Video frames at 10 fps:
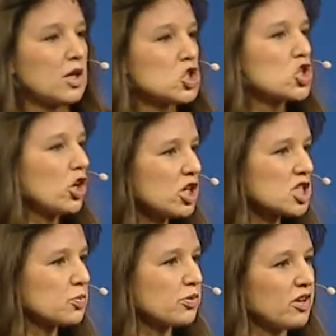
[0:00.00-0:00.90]

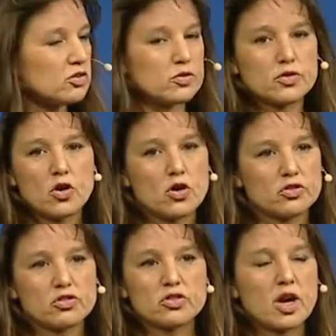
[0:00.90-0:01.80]
Turkish press, of
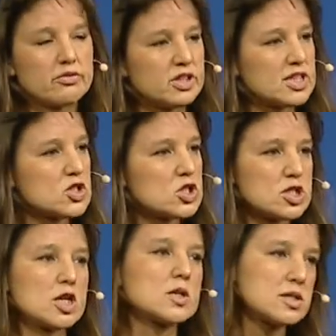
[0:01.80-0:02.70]
course, covered it
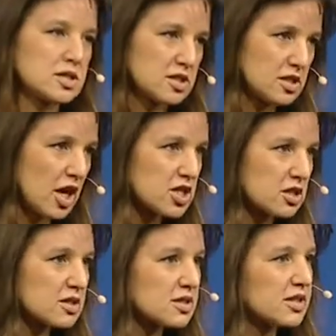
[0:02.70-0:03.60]
so
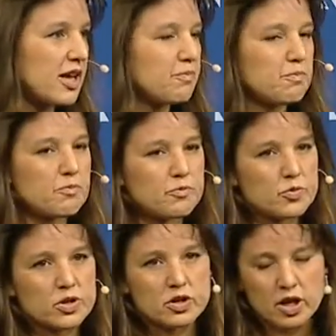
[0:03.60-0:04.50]
sensationally. They
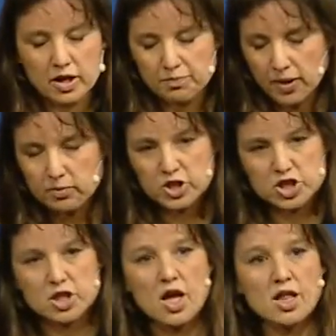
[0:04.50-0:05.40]
uh,
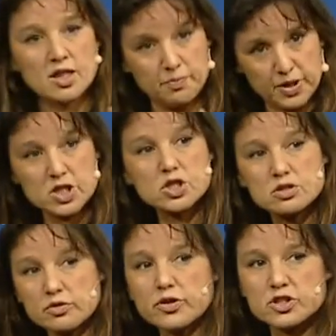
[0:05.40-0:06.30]
published the pictures of her